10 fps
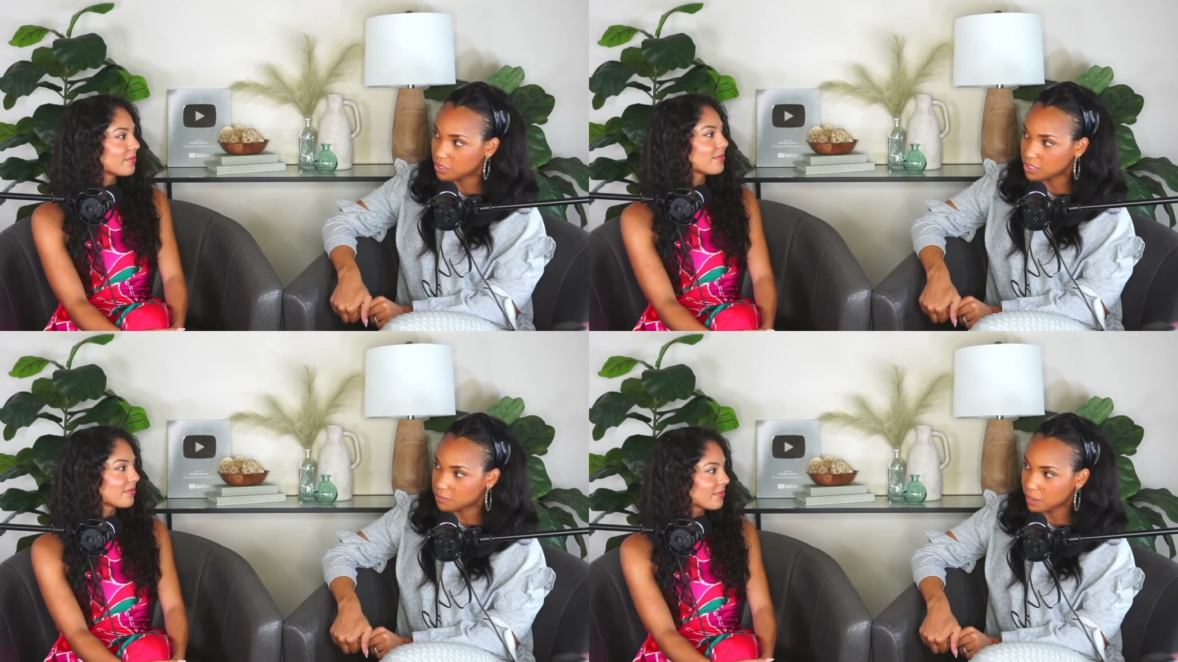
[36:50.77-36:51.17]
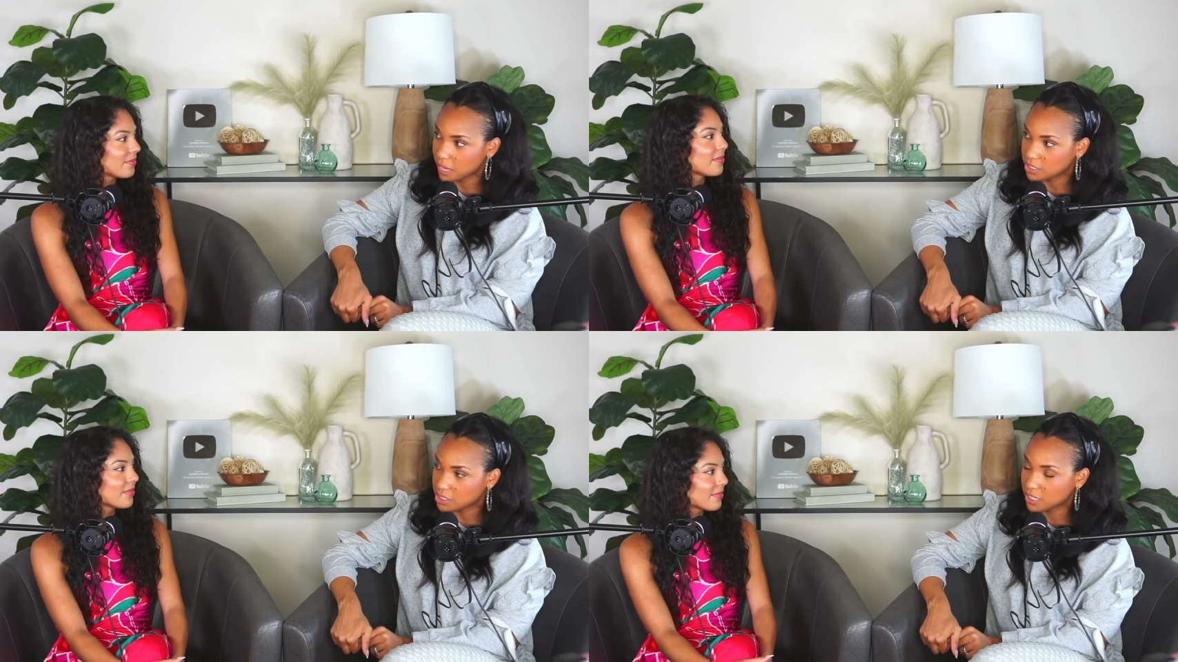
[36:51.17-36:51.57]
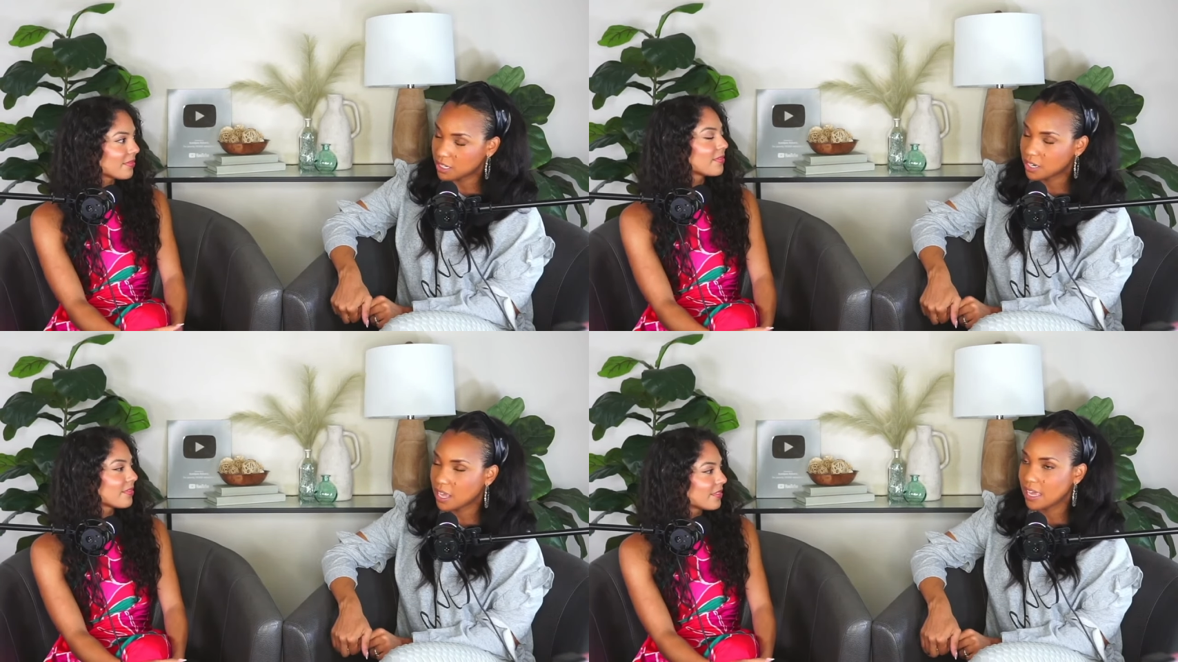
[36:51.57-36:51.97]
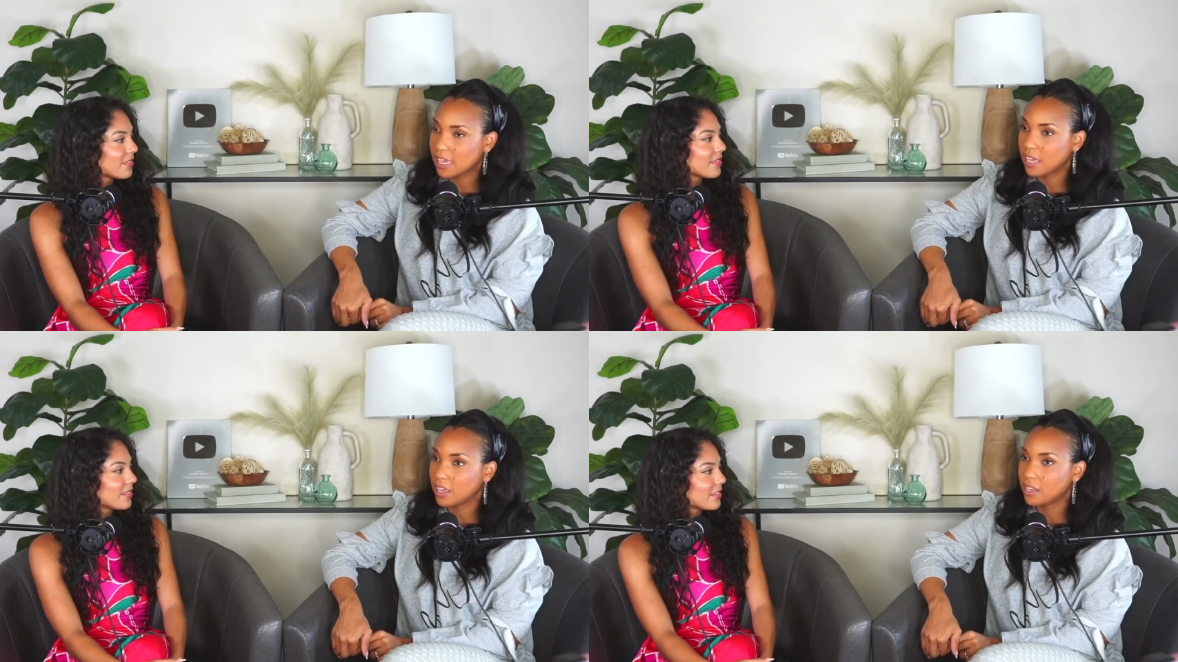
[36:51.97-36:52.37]
Speaker 1: for this pageant,
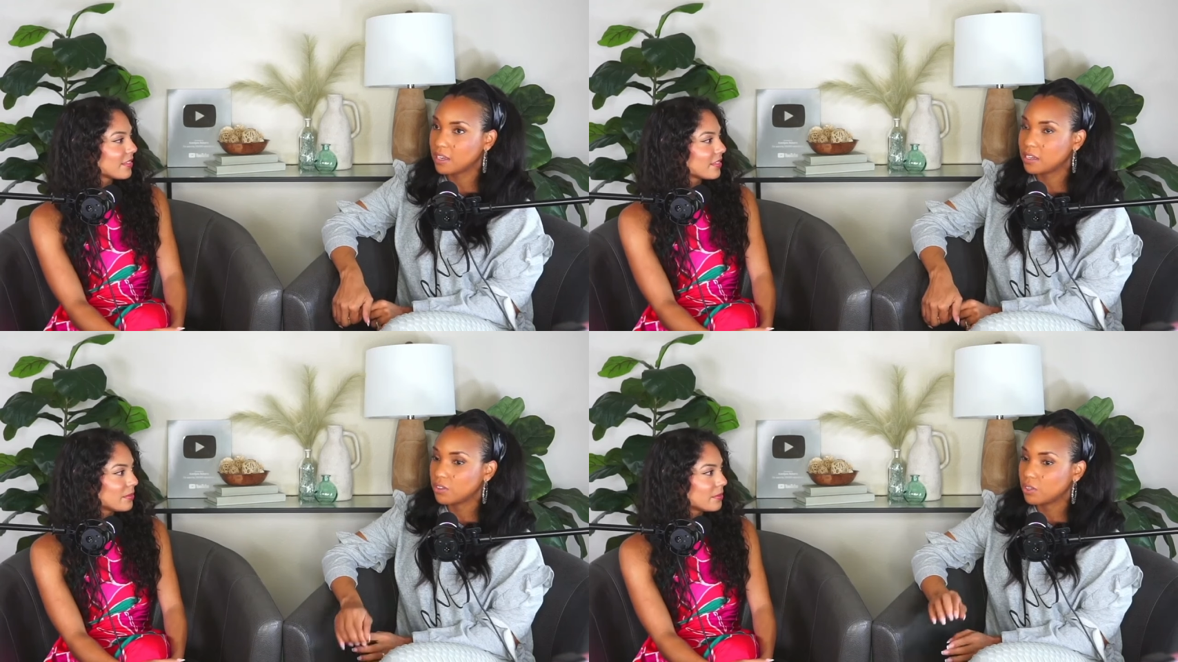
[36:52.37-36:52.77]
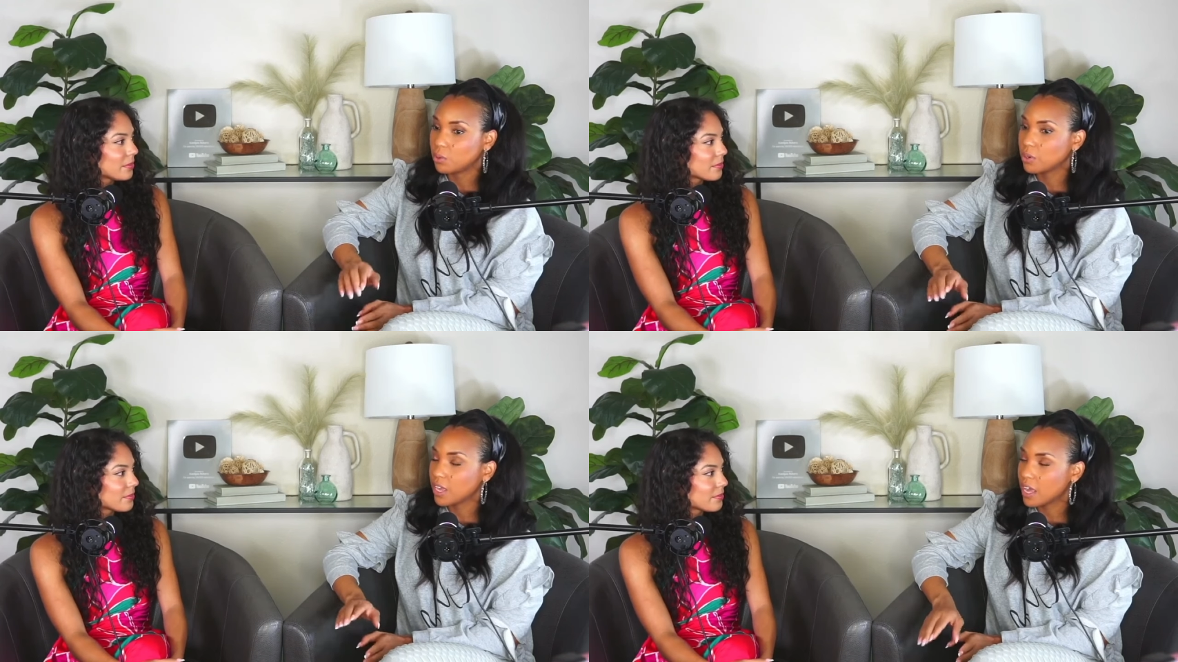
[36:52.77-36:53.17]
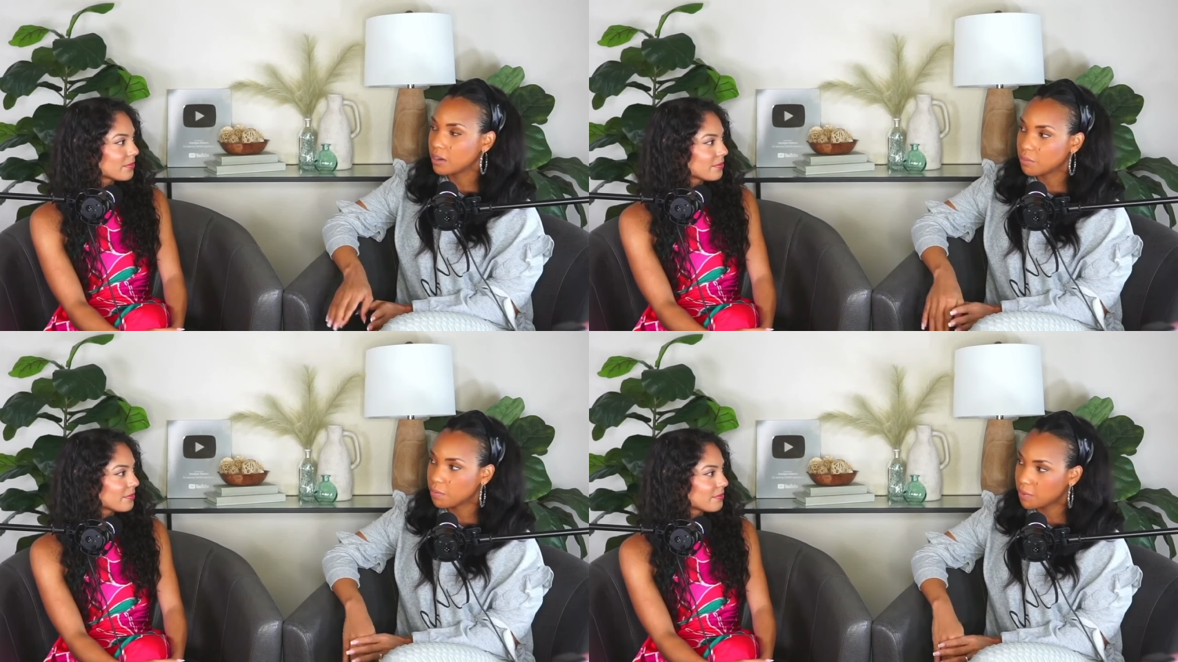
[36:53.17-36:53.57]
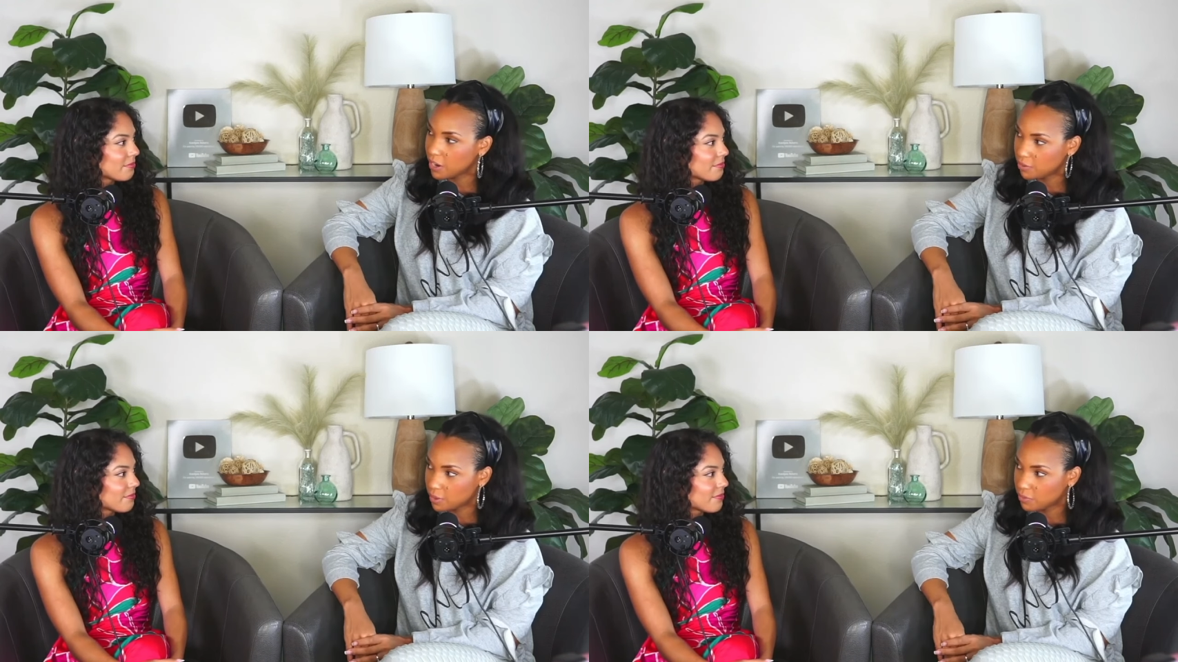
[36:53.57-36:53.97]
and the Lord kind of
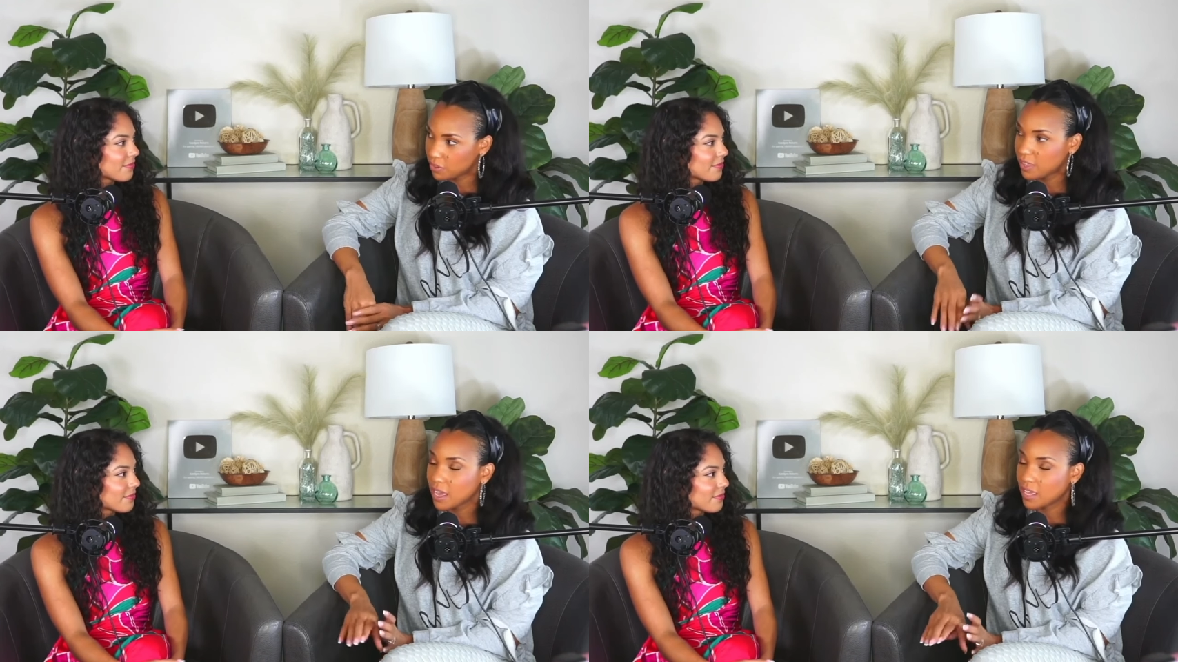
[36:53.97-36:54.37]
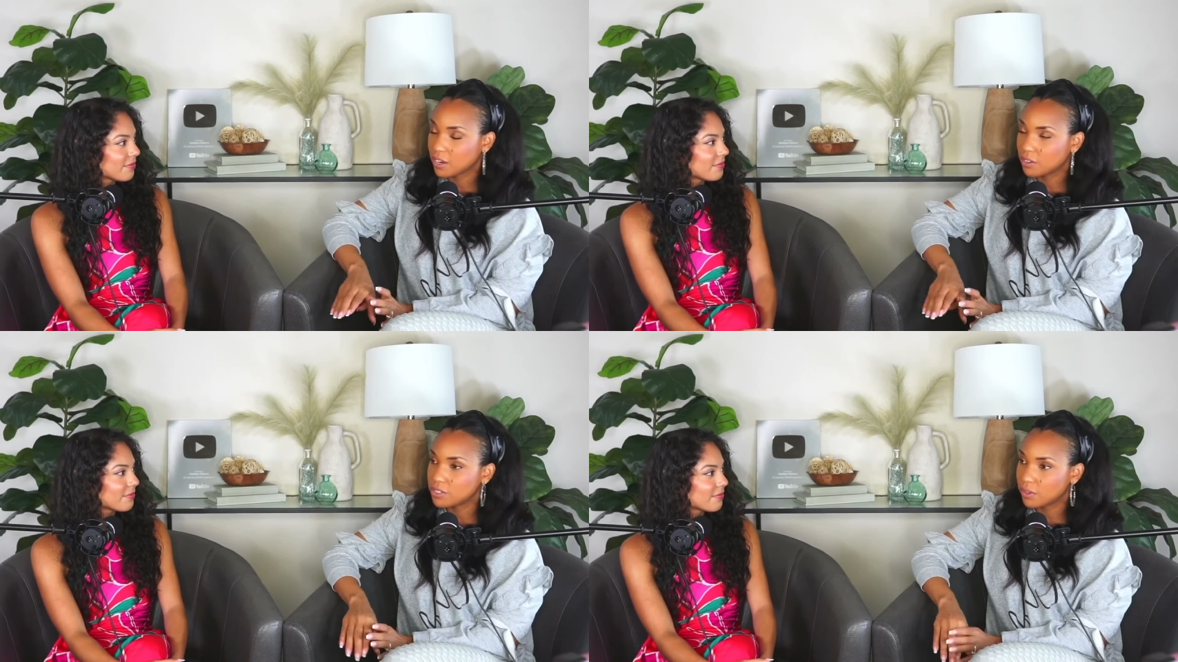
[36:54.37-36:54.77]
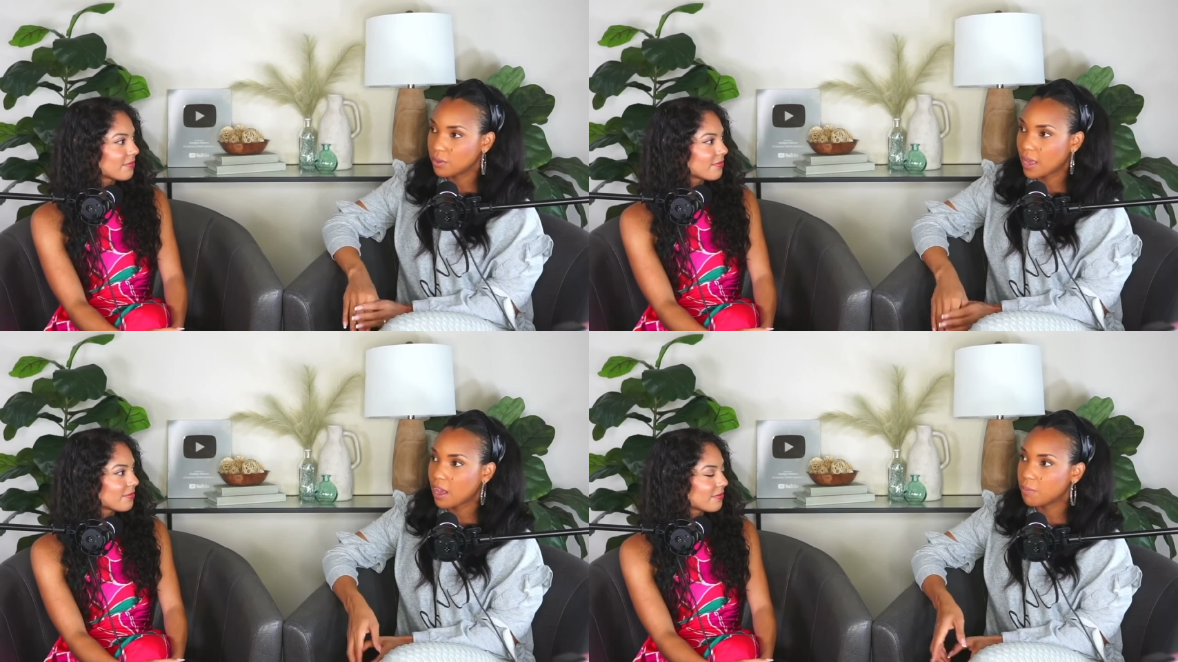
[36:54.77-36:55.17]
prepared me for that, and I'll tell you how.